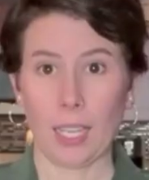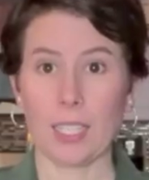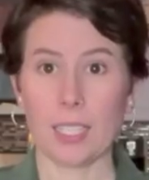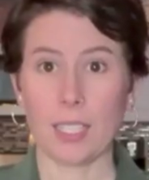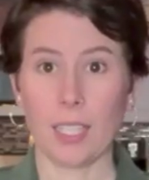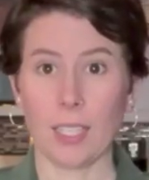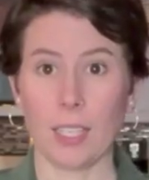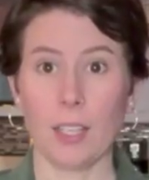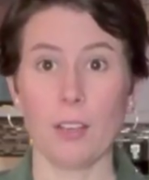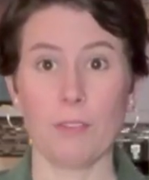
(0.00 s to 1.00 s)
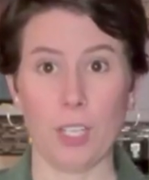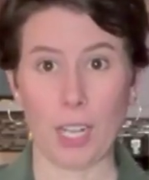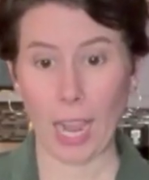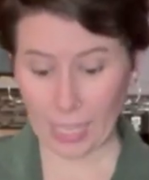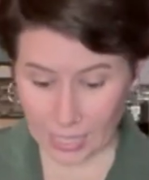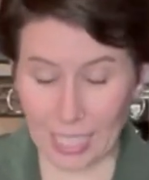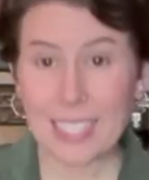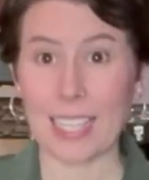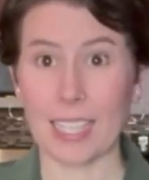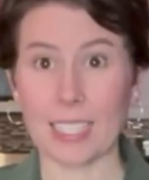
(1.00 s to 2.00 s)
got this thing for 99
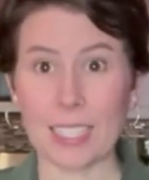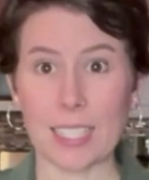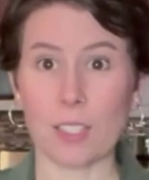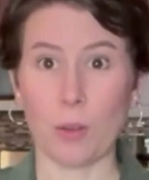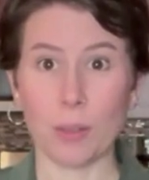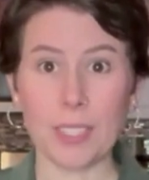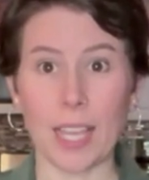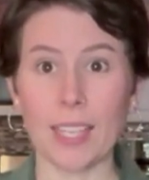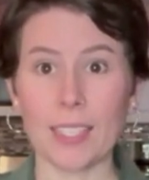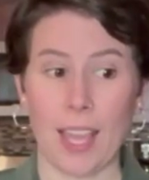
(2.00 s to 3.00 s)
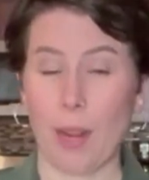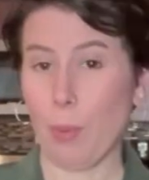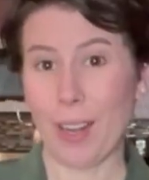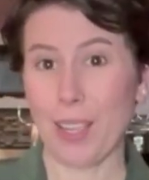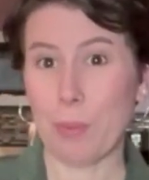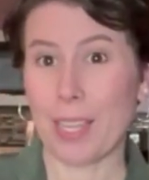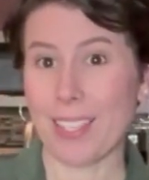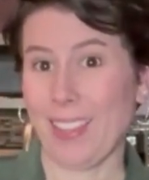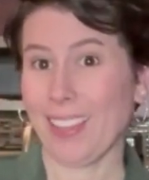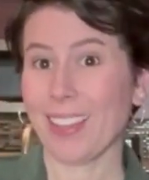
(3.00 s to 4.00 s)
cents, this whole set, and I bought it because
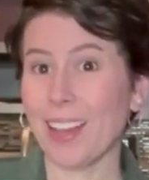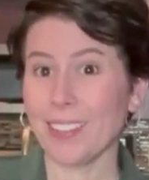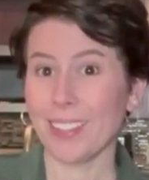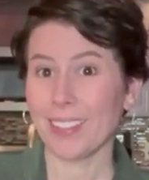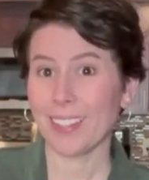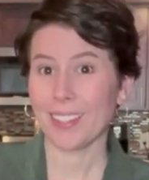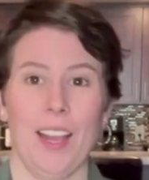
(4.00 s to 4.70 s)
I like the color.